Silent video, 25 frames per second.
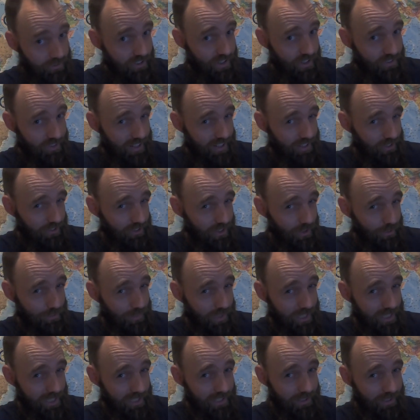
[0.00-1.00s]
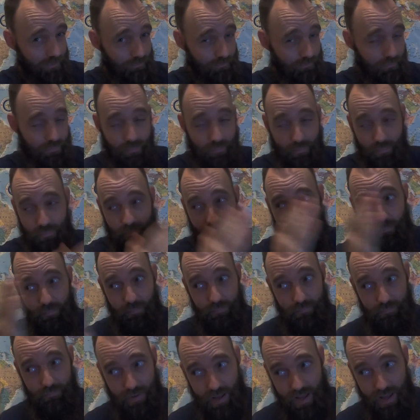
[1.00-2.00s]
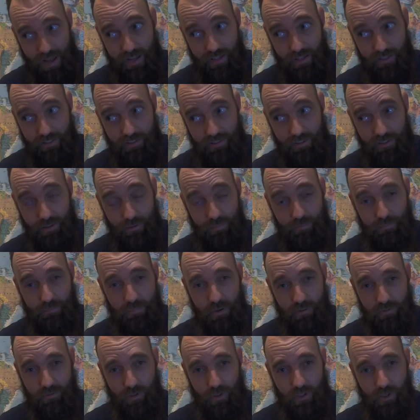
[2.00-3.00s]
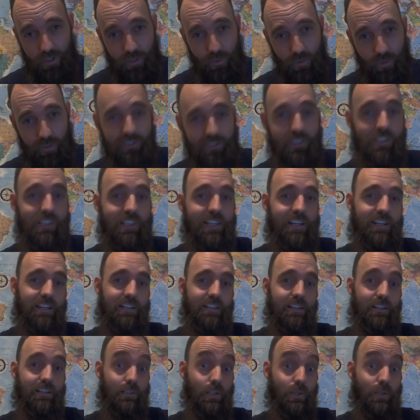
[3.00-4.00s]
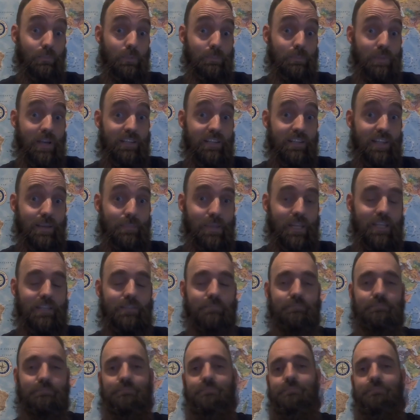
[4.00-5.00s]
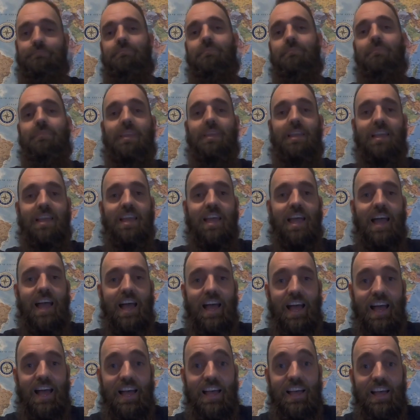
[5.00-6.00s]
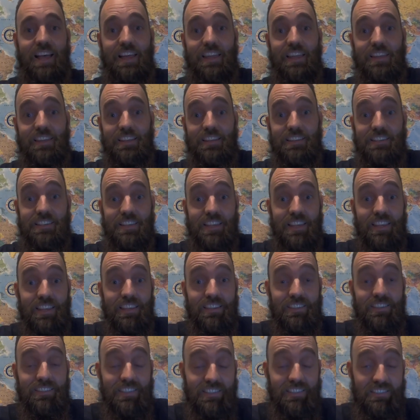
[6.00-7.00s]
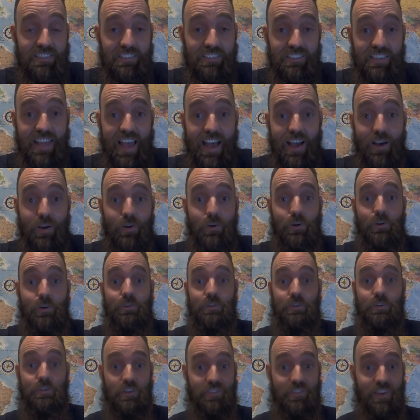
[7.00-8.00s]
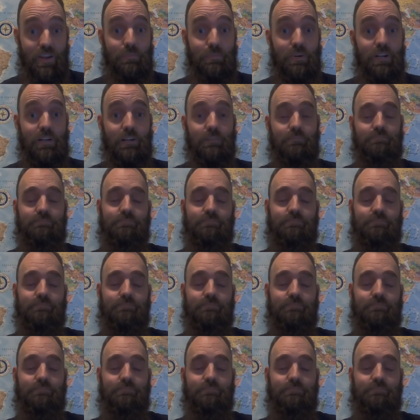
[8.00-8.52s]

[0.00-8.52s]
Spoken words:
the virus outbreak, but before it was declared a global pandemic. And since it's now November,